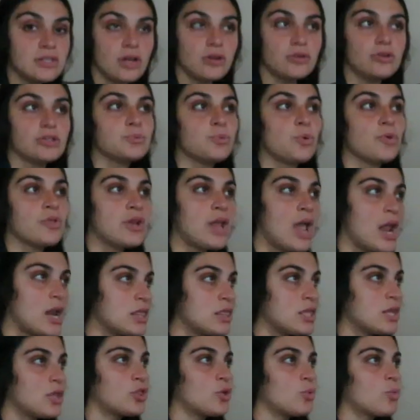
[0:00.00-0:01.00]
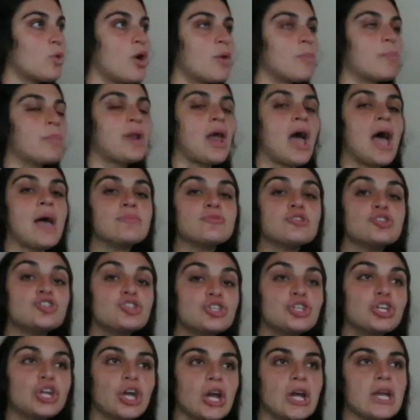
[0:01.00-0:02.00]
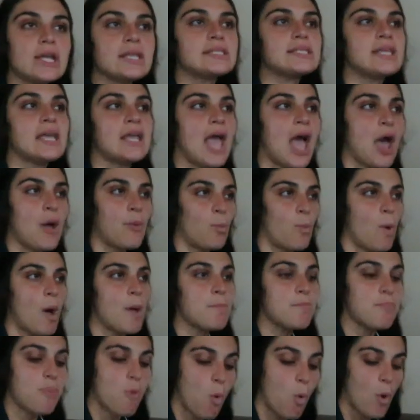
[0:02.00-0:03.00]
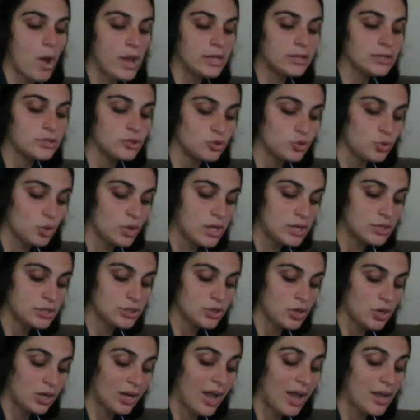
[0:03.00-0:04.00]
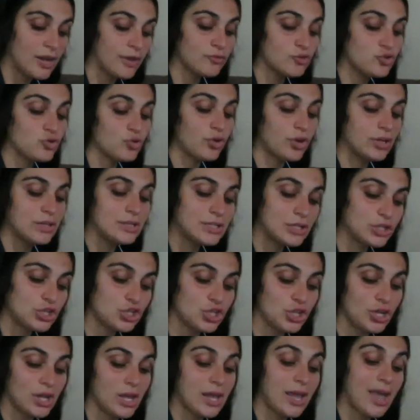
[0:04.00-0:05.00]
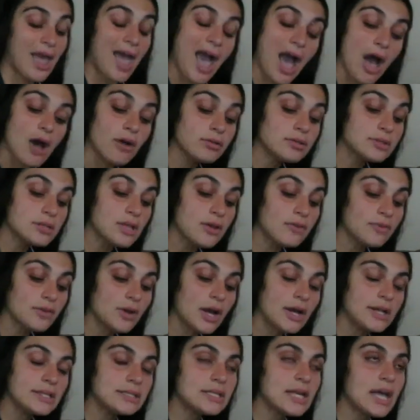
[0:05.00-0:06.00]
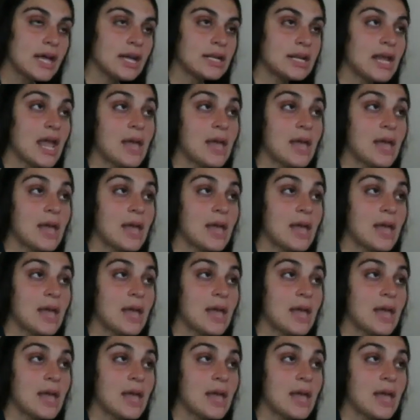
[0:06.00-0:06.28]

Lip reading: snuggles more than anything in the world, but I'm just curious, like, at what point do they start kind of transitioning out of contact